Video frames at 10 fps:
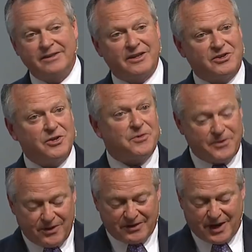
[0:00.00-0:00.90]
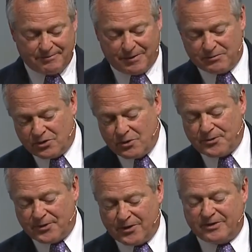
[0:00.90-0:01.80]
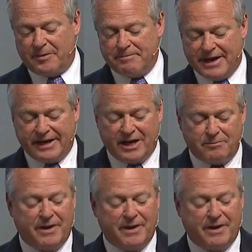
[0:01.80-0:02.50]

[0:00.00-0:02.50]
The 2/3 comes from 2/3 of Medicare